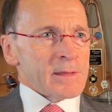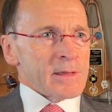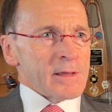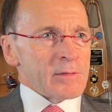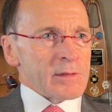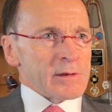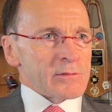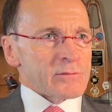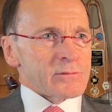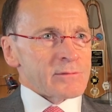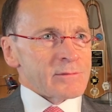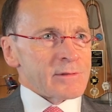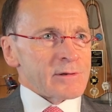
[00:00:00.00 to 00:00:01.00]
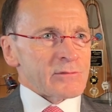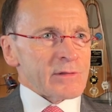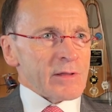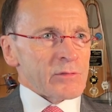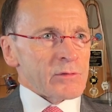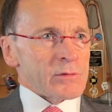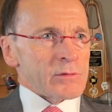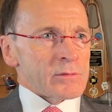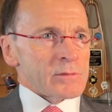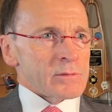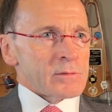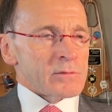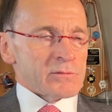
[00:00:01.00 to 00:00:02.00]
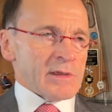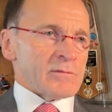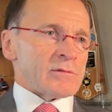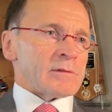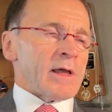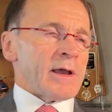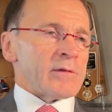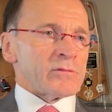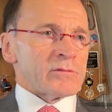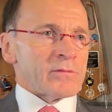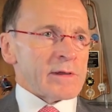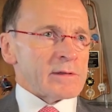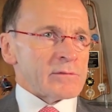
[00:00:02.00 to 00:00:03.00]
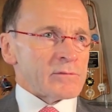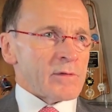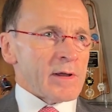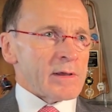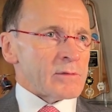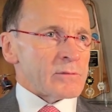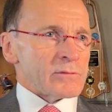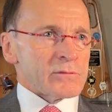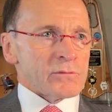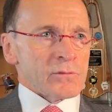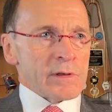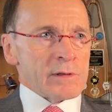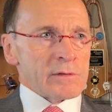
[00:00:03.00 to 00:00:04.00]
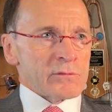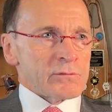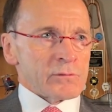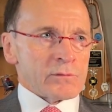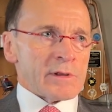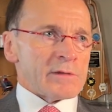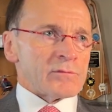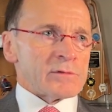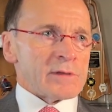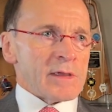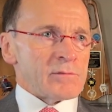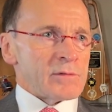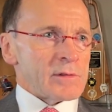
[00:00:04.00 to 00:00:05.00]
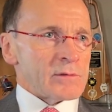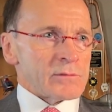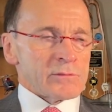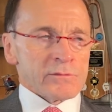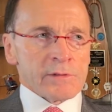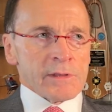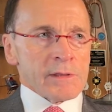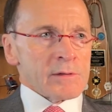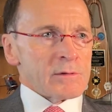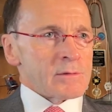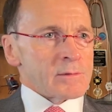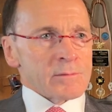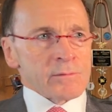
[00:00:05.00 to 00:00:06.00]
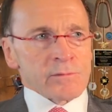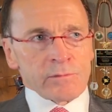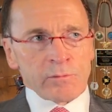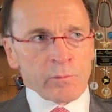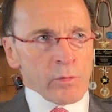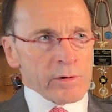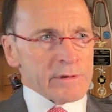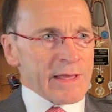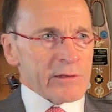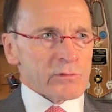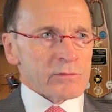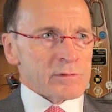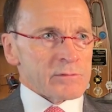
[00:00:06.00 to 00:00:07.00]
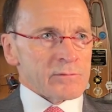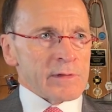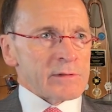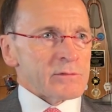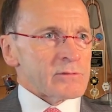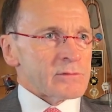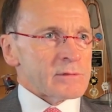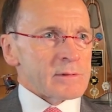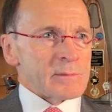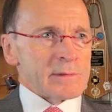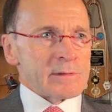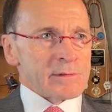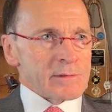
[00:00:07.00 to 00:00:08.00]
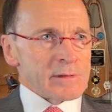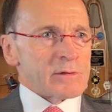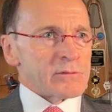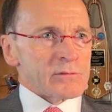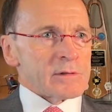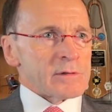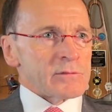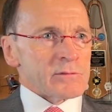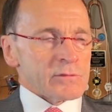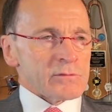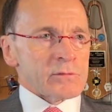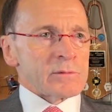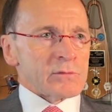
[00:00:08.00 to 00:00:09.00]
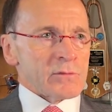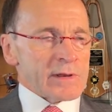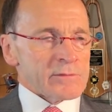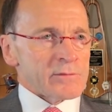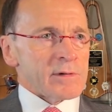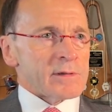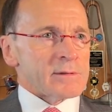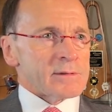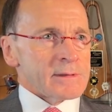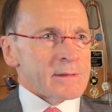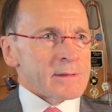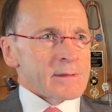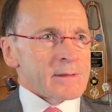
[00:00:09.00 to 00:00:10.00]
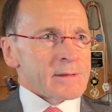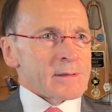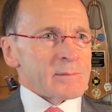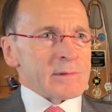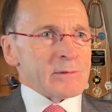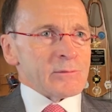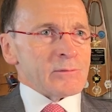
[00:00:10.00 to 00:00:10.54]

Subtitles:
and then it's out there saving lives, fighting fires, training student naval aviators, supporting national defense. I mean, it is extremely gratifying. I mean,